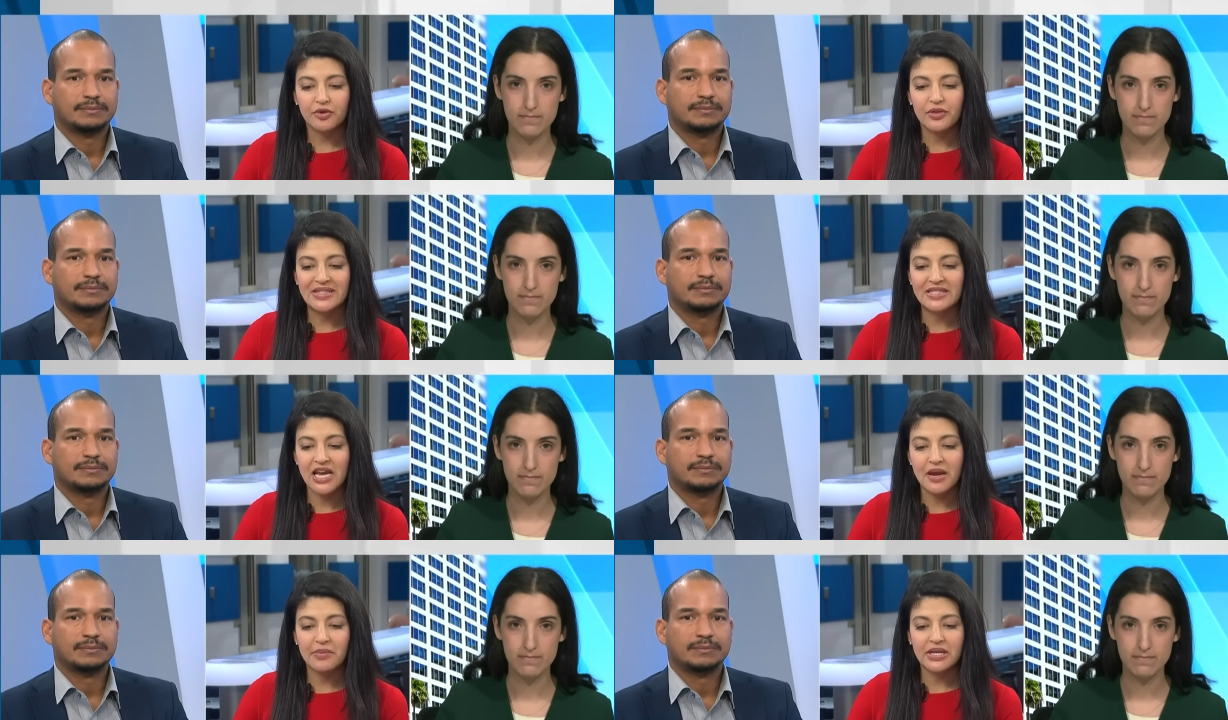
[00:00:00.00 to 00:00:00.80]
Speaker 1: through the
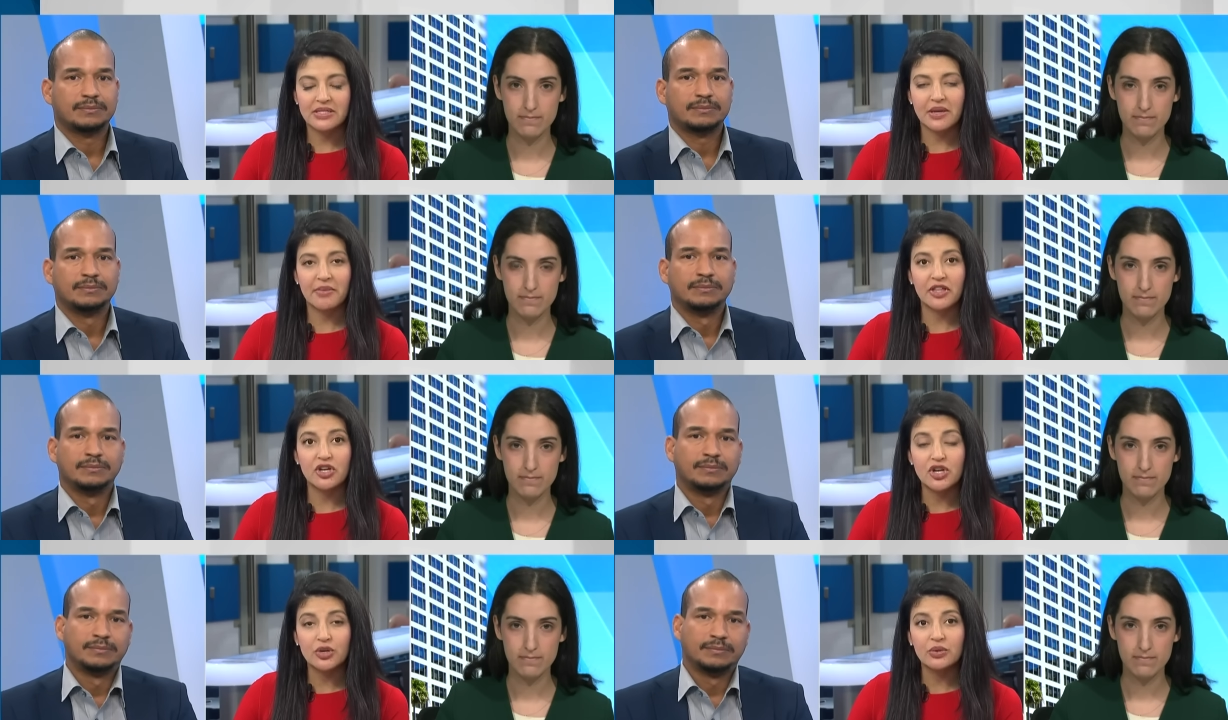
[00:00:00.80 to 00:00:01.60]
statement and some of
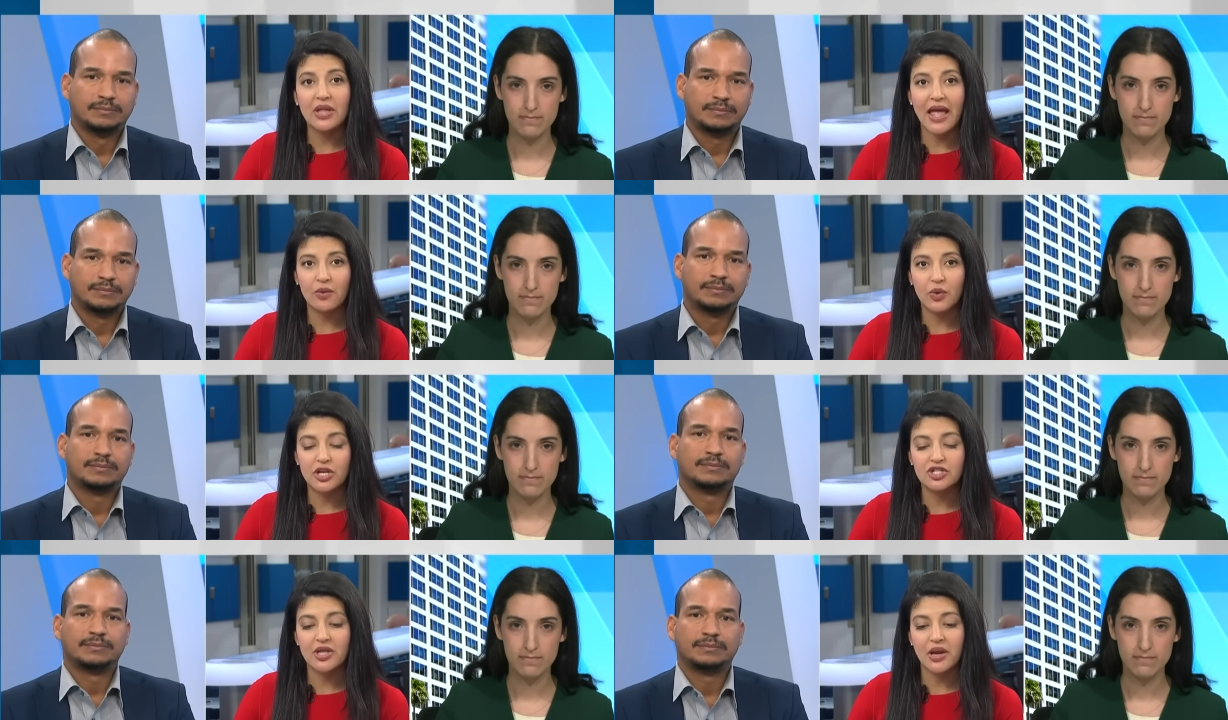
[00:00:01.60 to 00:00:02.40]
the new
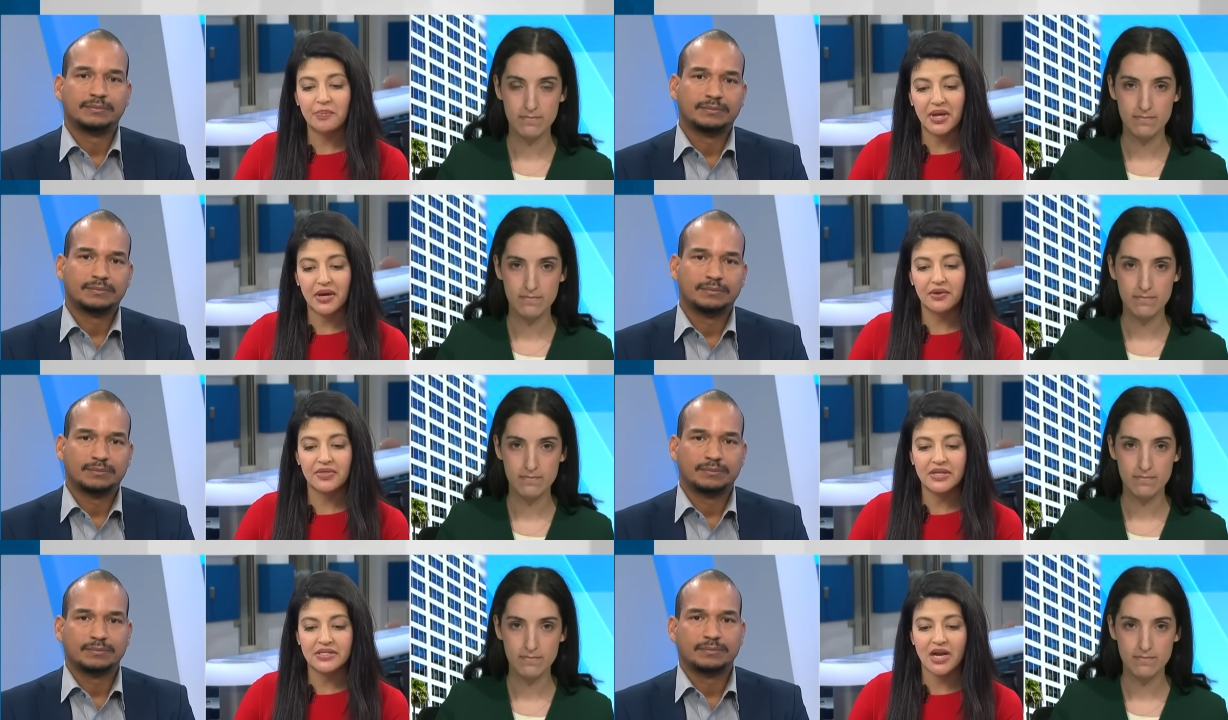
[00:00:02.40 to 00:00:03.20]
language that
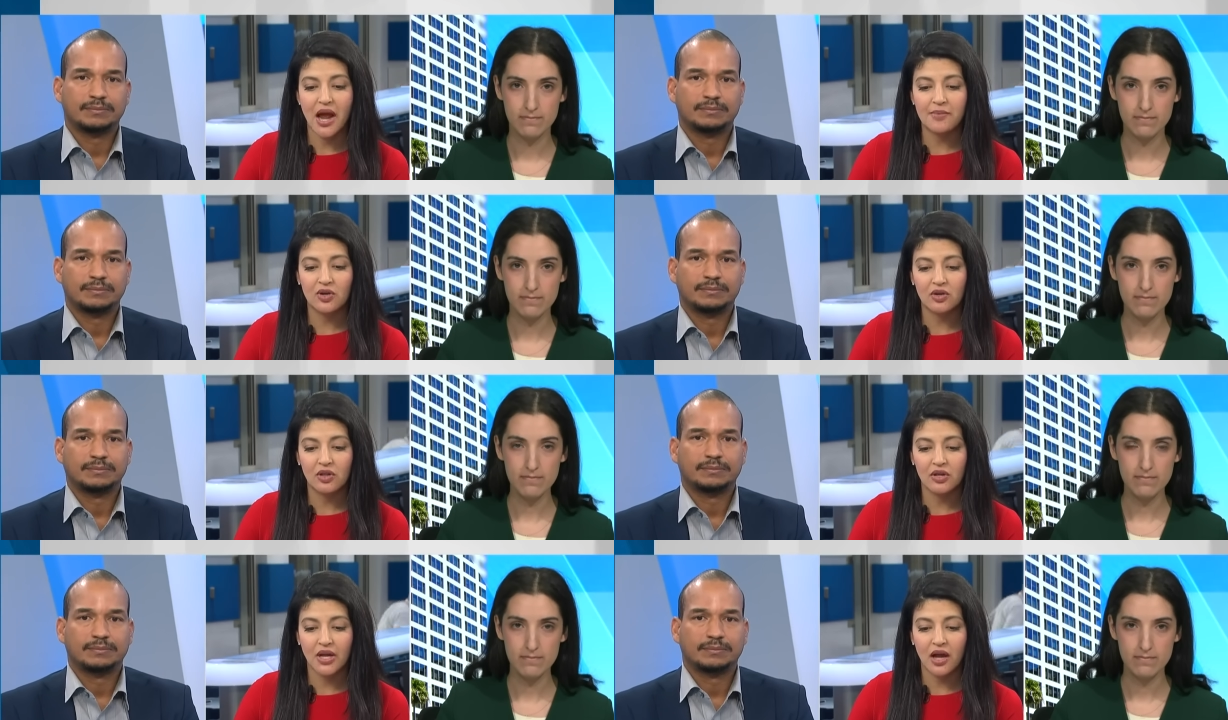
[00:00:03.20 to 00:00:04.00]
appeared this time.
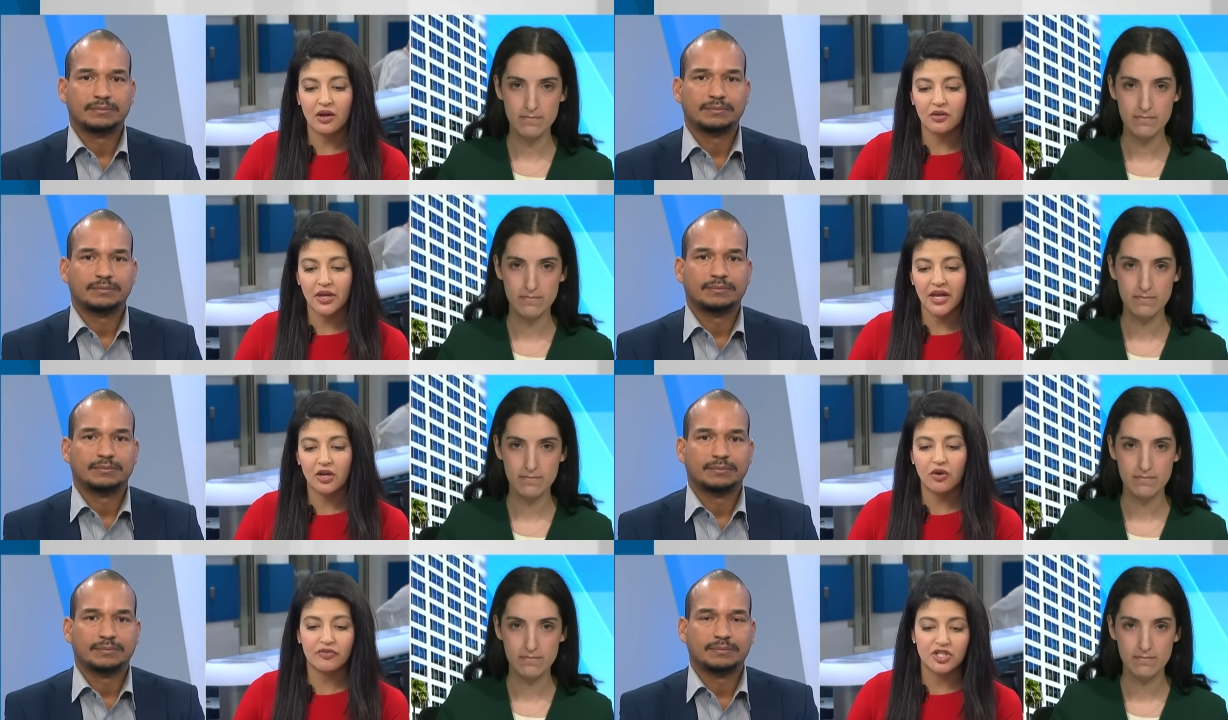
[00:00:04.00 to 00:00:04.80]
Earl, I'll, I'll
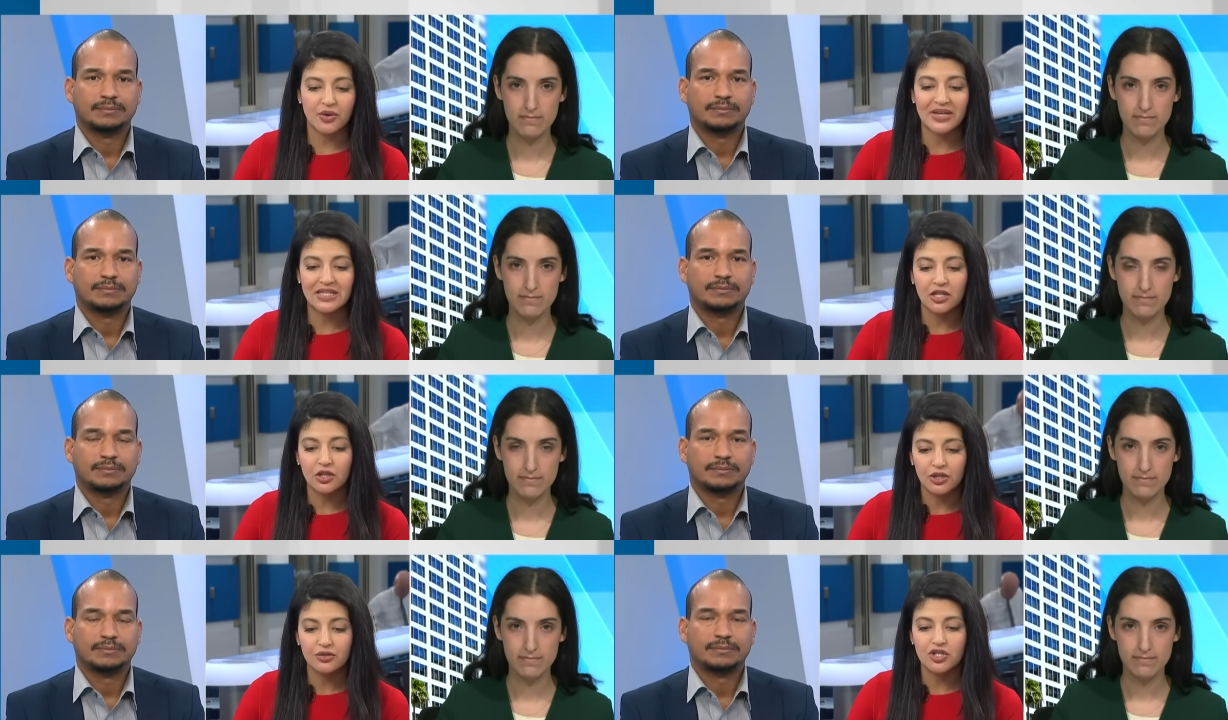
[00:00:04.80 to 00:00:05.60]
kick it over to you. I did
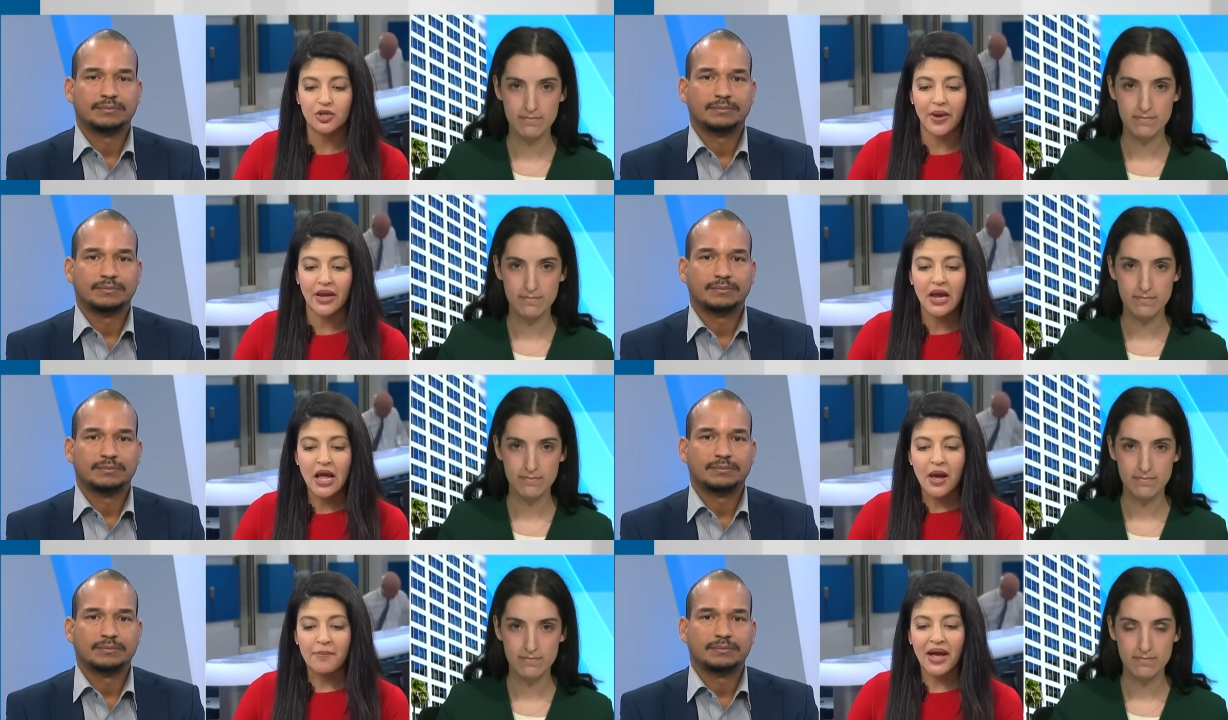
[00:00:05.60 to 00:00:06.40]
allude to it,
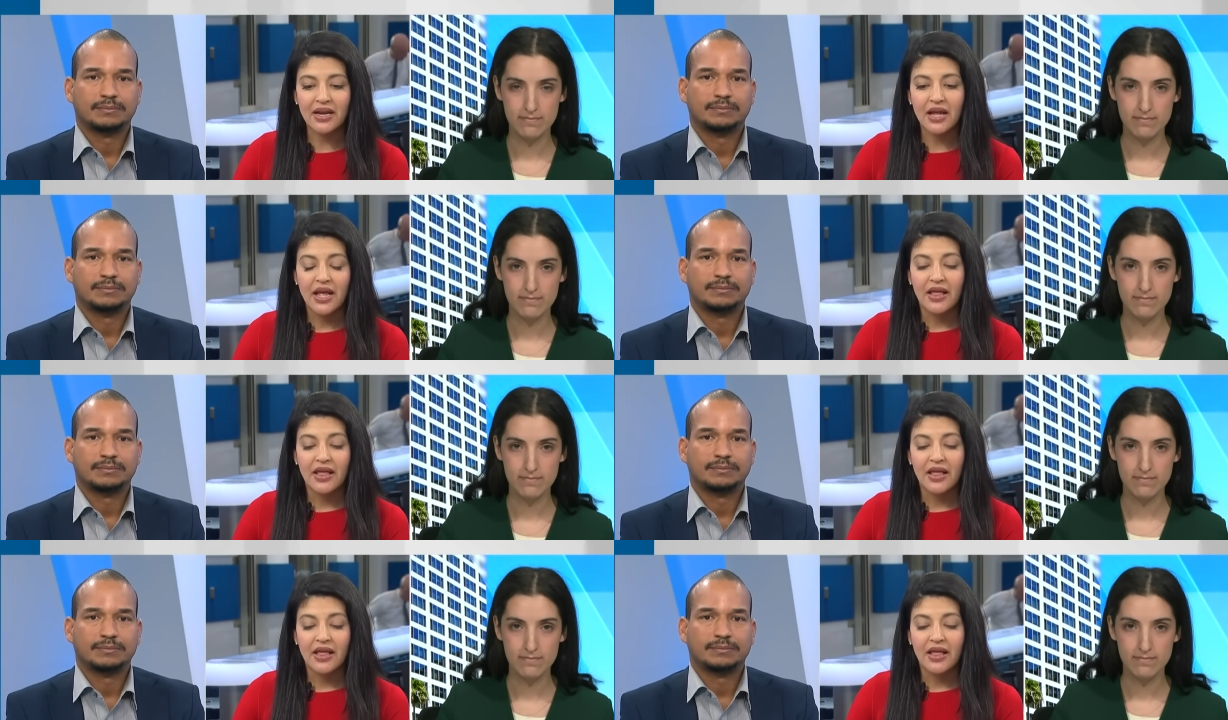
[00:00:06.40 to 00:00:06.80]
but